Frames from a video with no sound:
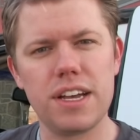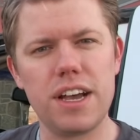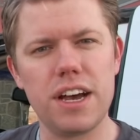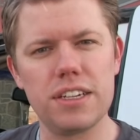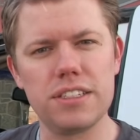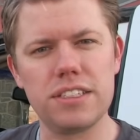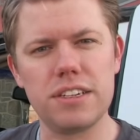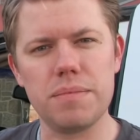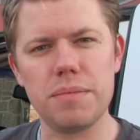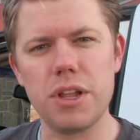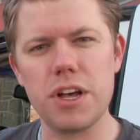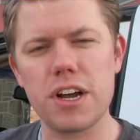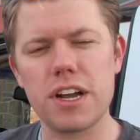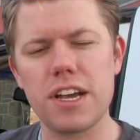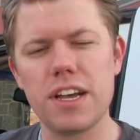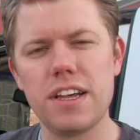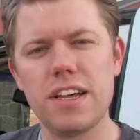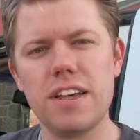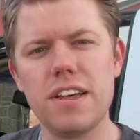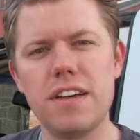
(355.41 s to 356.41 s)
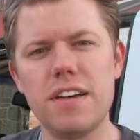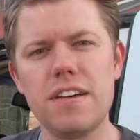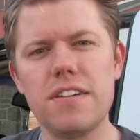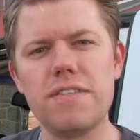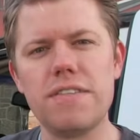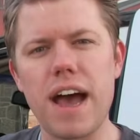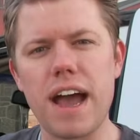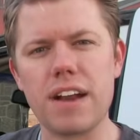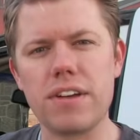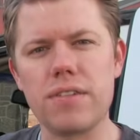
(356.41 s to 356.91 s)
Custom look,
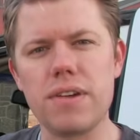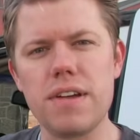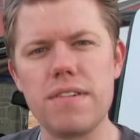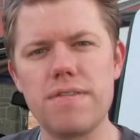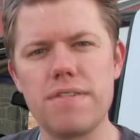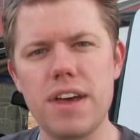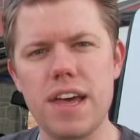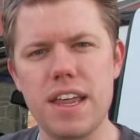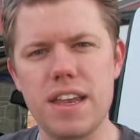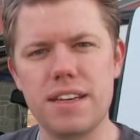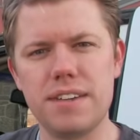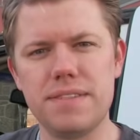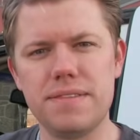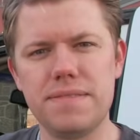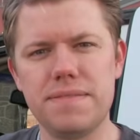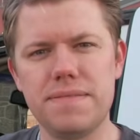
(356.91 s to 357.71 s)
factory fit.